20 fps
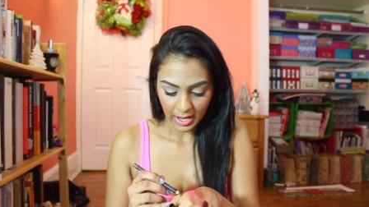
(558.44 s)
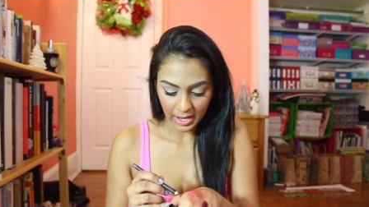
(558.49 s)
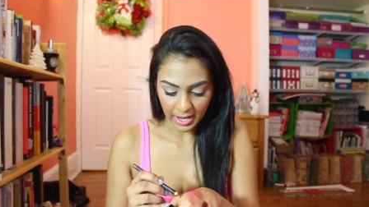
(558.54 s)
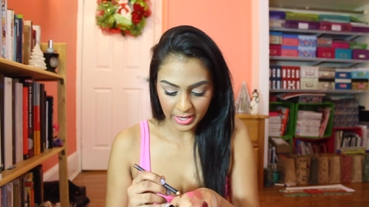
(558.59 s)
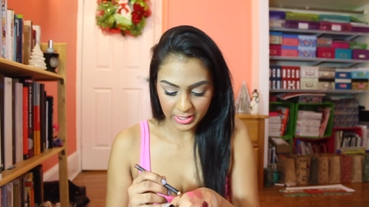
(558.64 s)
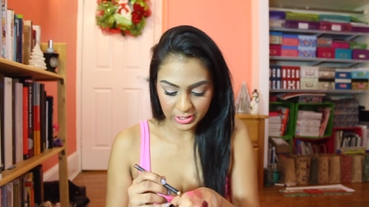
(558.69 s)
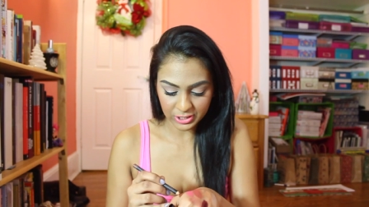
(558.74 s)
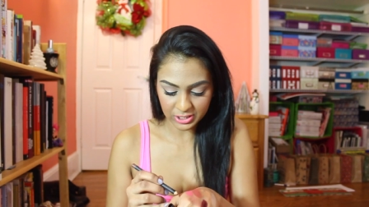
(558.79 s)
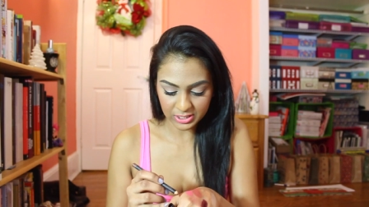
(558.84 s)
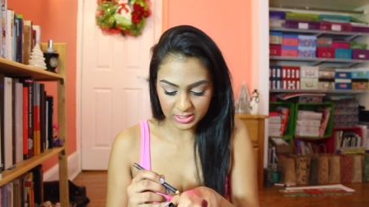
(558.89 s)

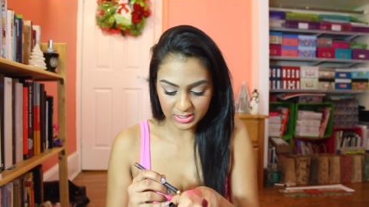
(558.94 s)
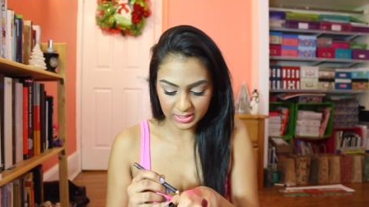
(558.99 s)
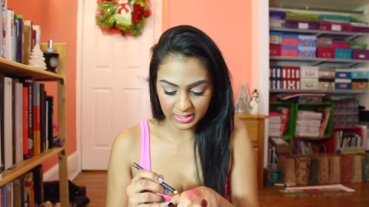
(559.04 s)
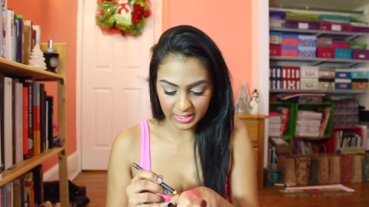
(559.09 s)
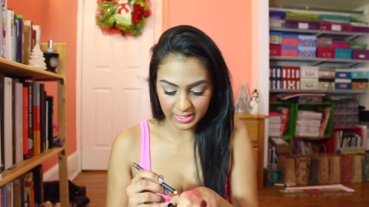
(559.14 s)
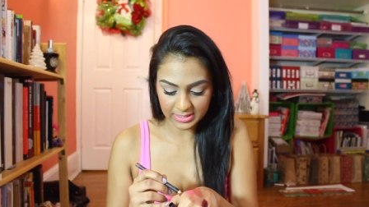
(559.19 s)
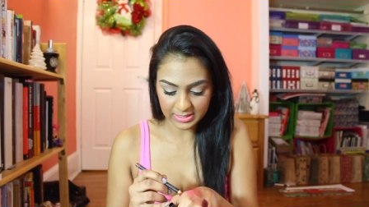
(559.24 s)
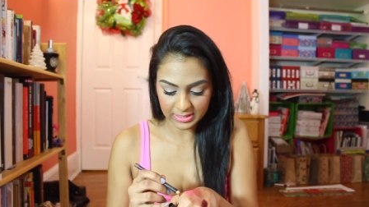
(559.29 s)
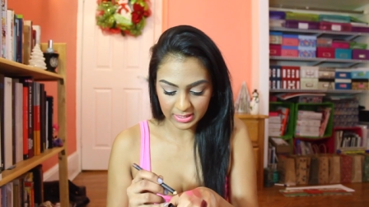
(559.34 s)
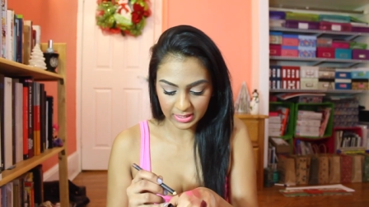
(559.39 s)
I just
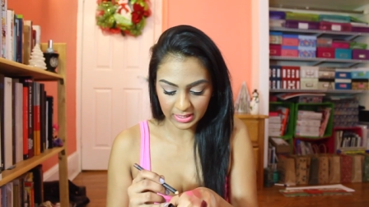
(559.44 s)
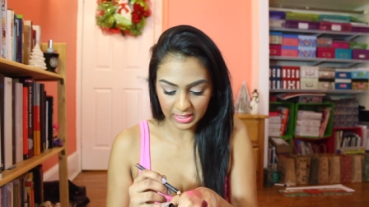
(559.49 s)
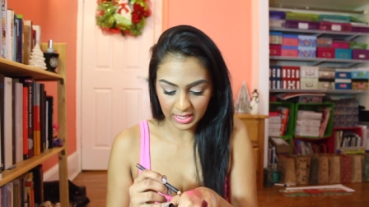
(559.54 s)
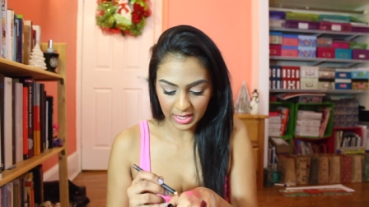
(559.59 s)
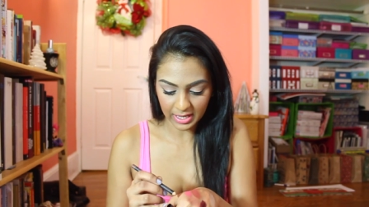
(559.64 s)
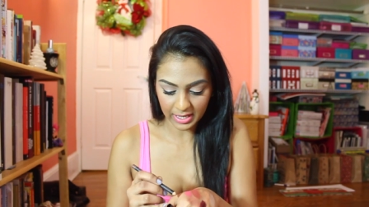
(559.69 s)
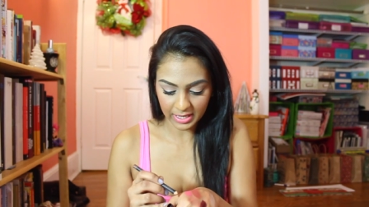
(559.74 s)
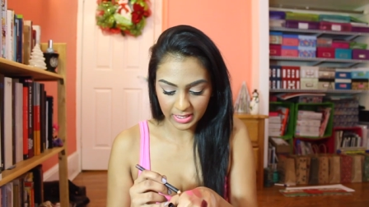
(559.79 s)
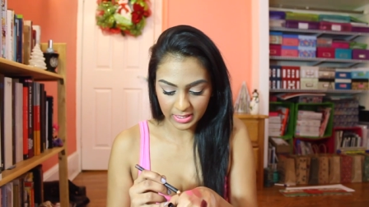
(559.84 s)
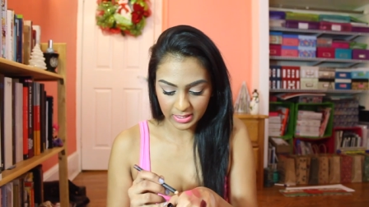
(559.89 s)
like to
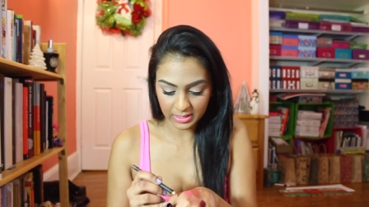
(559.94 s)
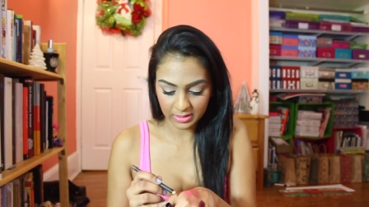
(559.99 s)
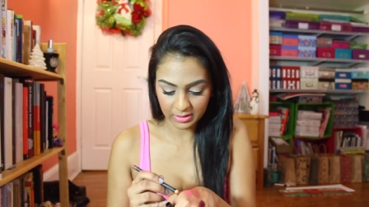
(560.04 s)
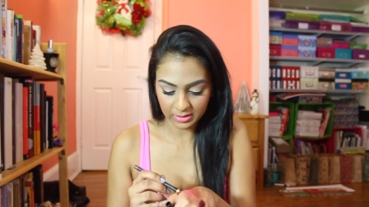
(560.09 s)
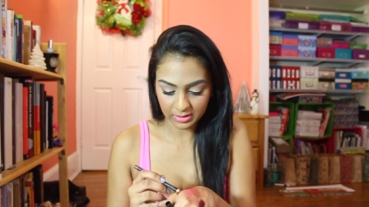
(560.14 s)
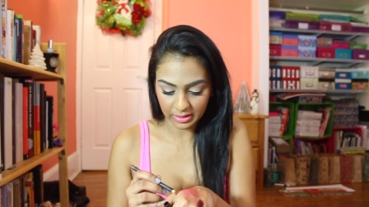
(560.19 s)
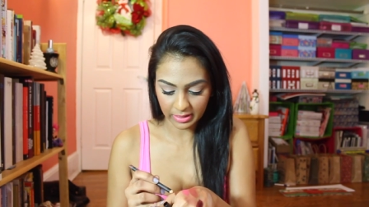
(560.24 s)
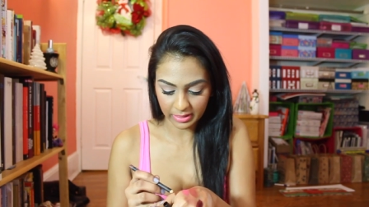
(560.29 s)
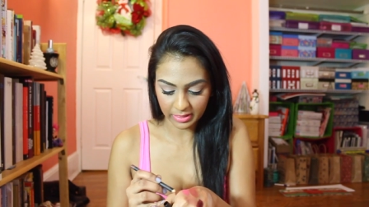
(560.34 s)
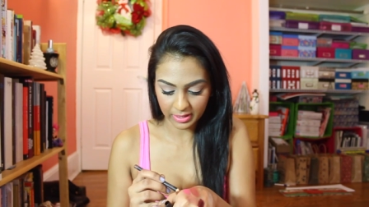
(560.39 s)

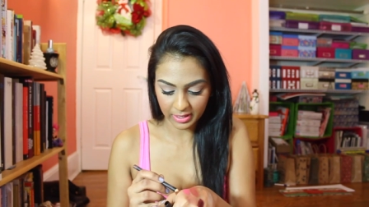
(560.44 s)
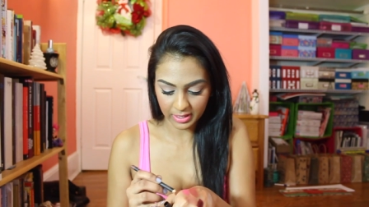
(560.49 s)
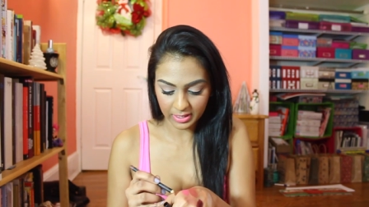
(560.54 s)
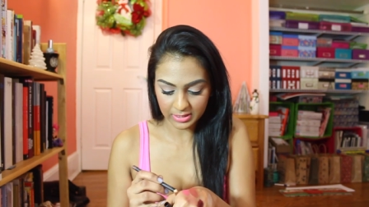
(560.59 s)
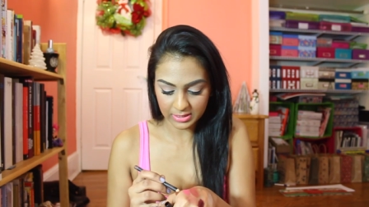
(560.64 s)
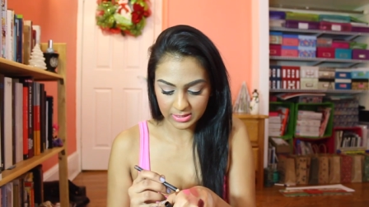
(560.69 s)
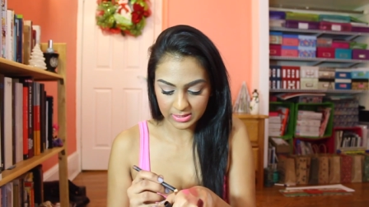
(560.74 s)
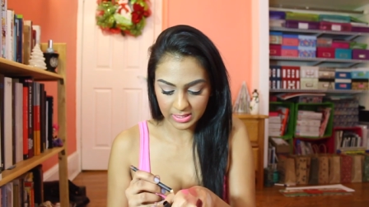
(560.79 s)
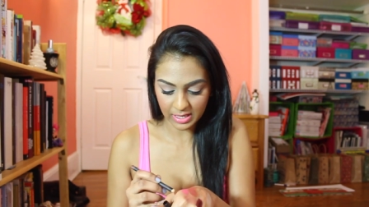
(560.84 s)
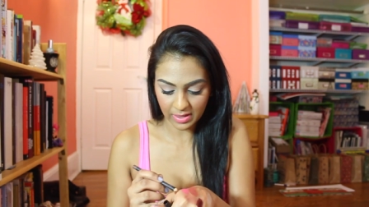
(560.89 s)
line
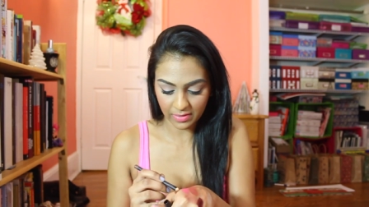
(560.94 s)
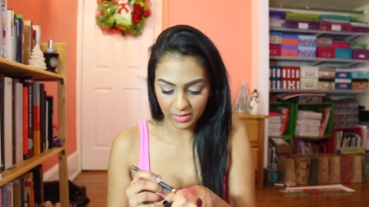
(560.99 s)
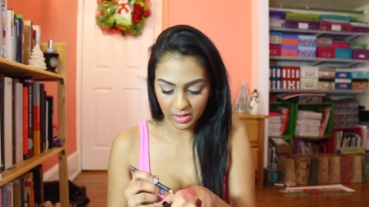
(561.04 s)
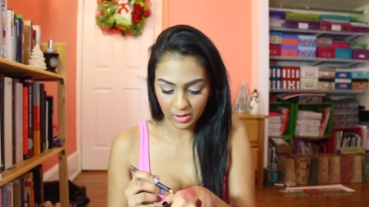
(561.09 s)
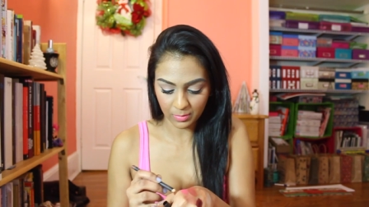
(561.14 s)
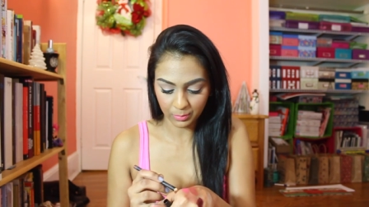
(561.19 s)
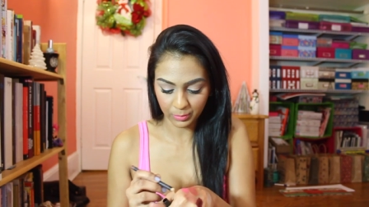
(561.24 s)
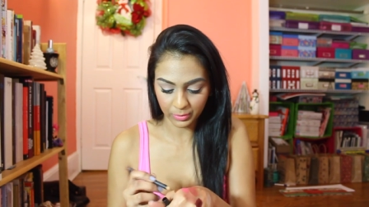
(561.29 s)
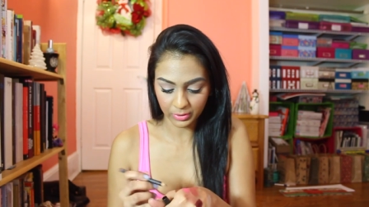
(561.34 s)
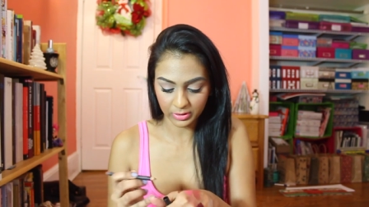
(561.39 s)
this and
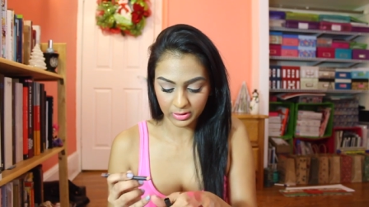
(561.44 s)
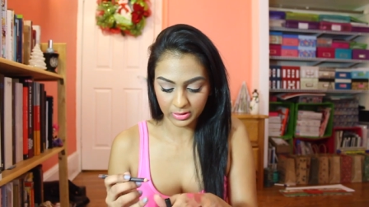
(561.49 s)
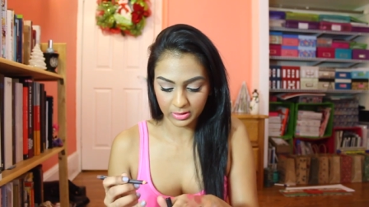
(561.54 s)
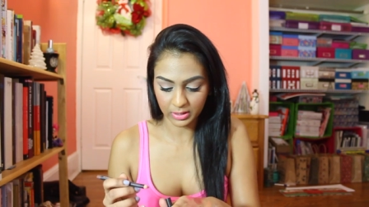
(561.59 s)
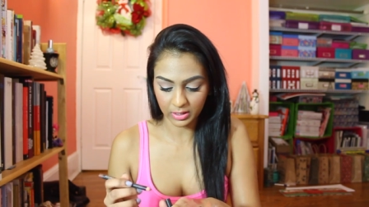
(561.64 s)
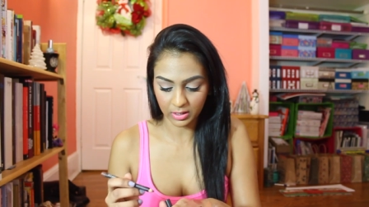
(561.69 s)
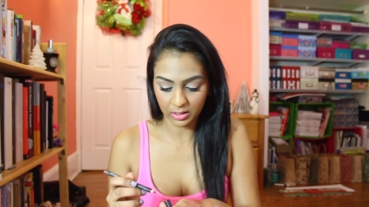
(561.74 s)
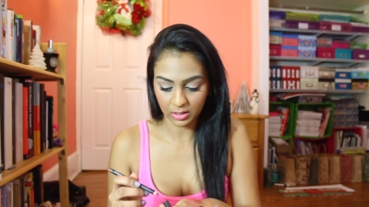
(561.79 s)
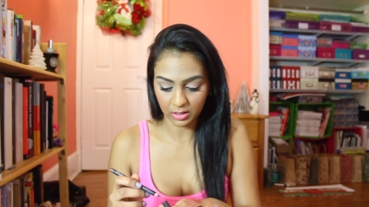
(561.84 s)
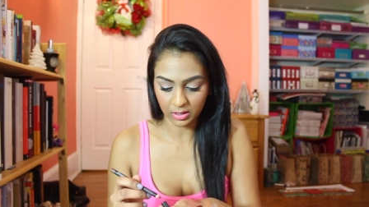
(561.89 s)
then put
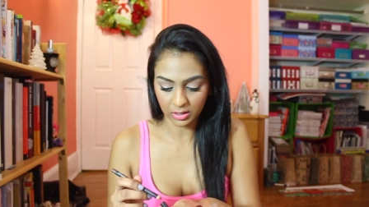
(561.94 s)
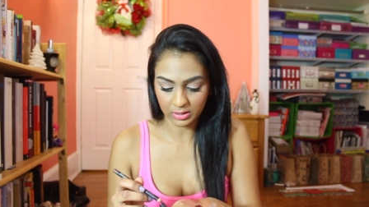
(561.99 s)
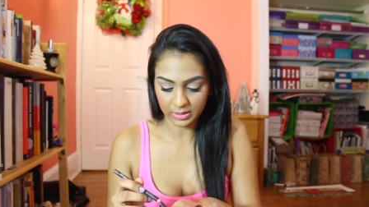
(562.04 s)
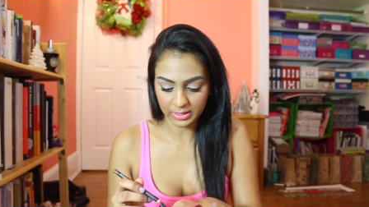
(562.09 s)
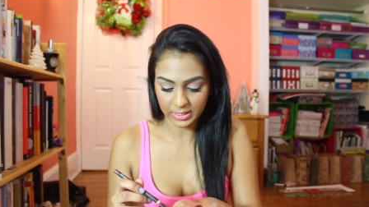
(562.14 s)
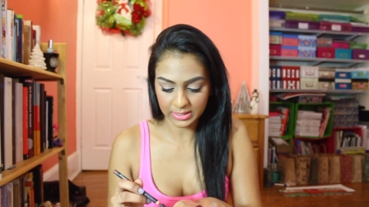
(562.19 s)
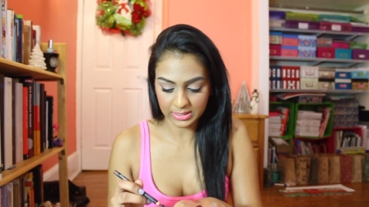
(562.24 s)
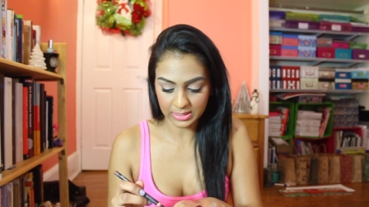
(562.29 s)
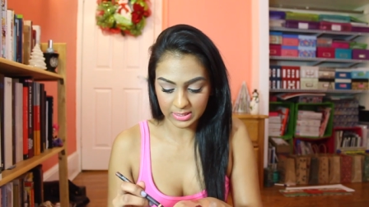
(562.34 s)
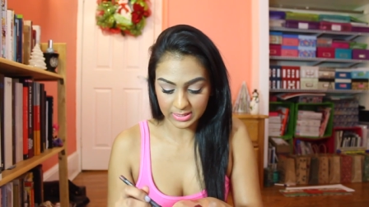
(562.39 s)
the
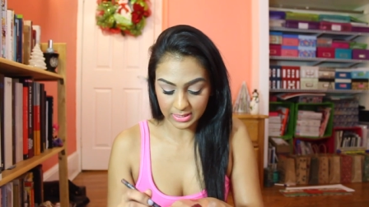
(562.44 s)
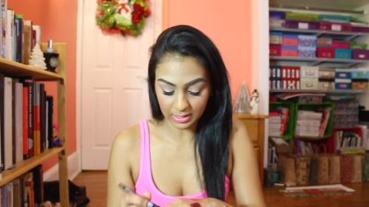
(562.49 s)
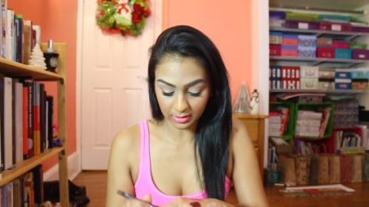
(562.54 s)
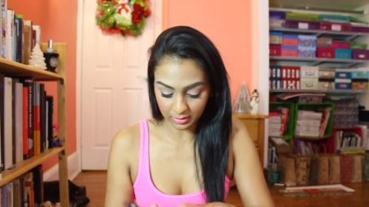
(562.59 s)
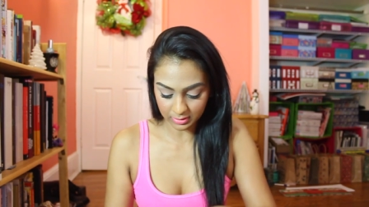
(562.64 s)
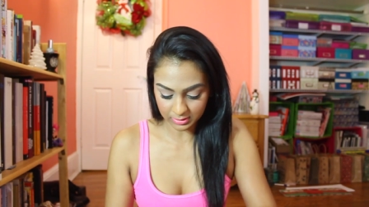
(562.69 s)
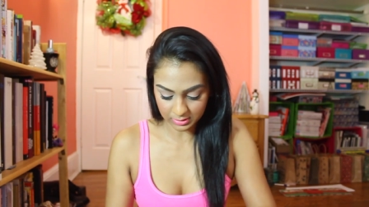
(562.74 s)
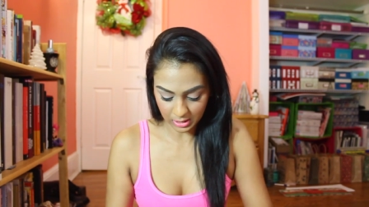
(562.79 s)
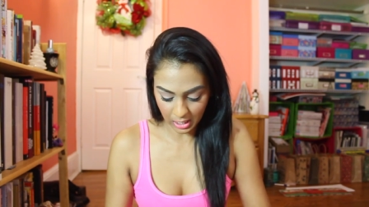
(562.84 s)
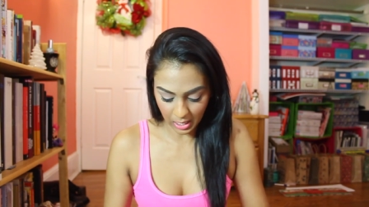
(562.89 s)
Kiss and Tell
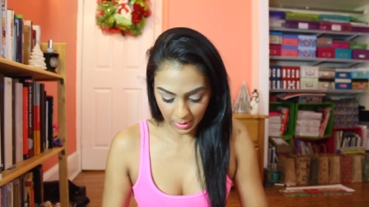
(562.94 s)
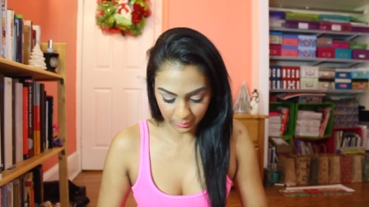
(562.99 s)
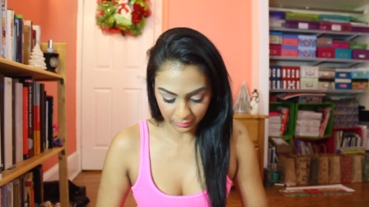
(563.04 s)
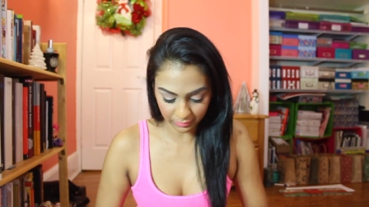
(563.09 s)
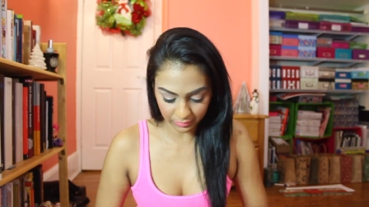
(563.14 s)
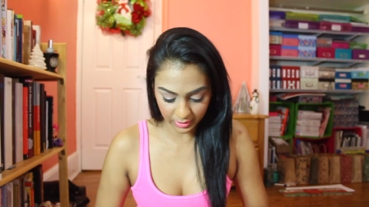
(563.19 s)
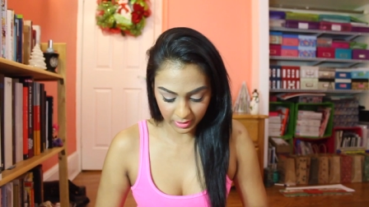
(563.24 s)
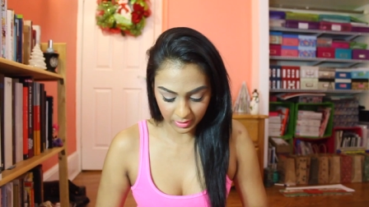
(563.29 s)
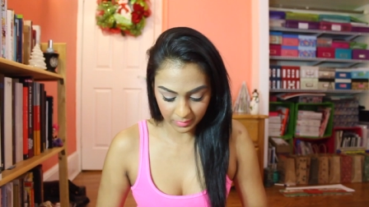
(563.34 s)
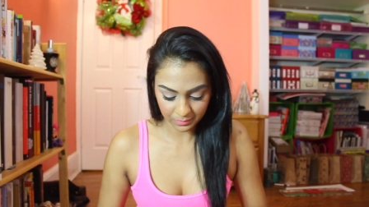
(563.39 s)
on top
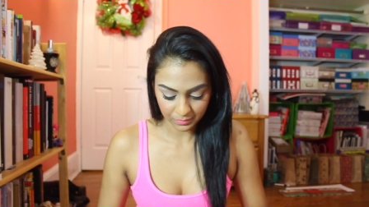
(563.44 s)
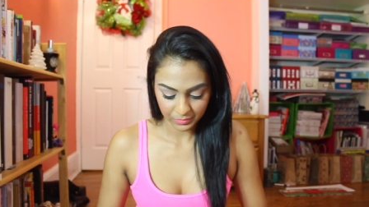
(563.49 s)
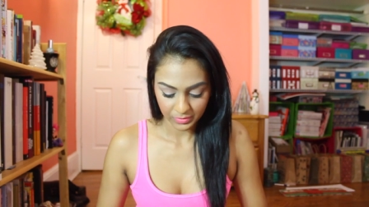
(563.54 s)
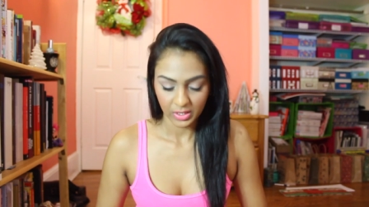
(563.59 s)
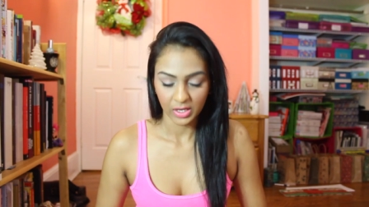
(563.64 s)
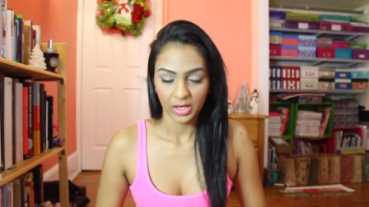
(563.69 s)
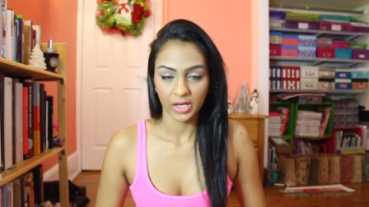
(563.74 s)
of it.